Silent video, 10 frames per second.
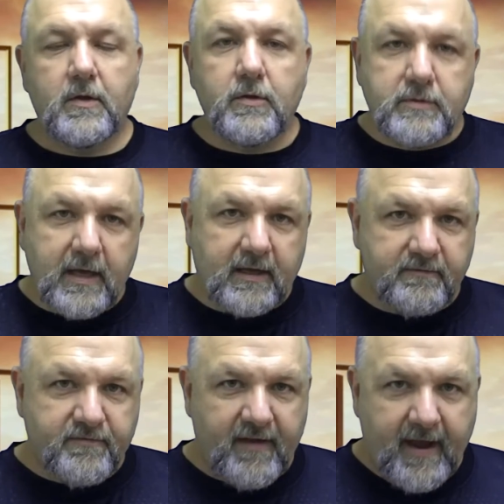You take
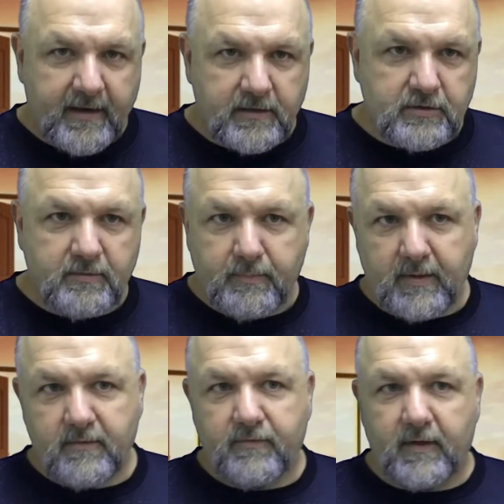advantage of the
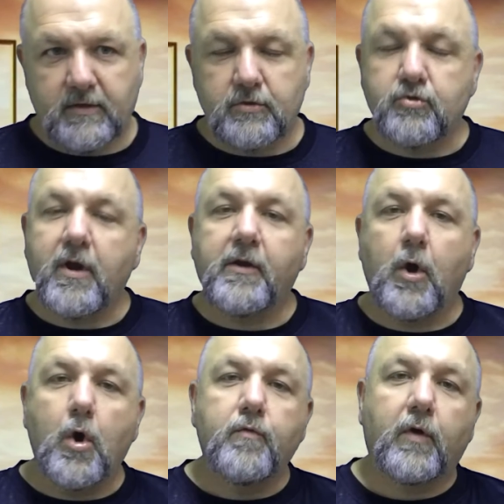benefits and try to
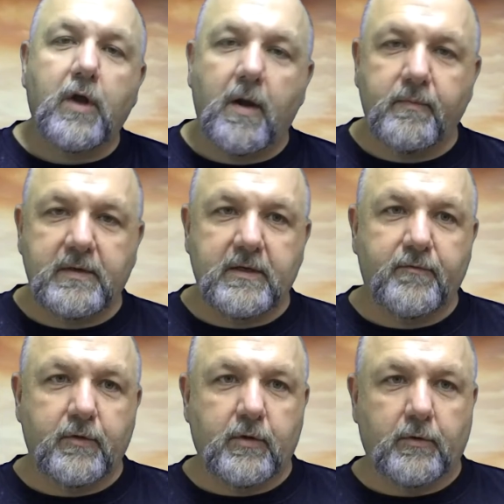overcome the
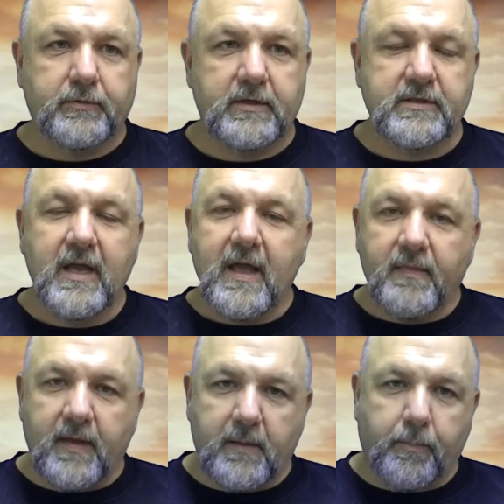difficulties
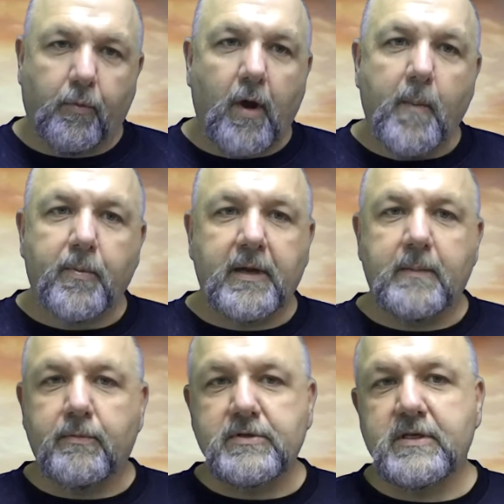that a
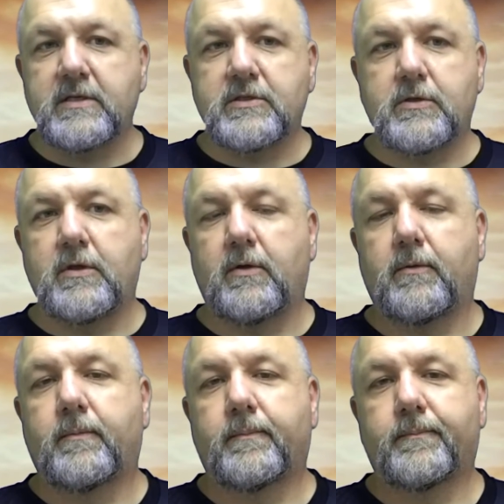property presents to you.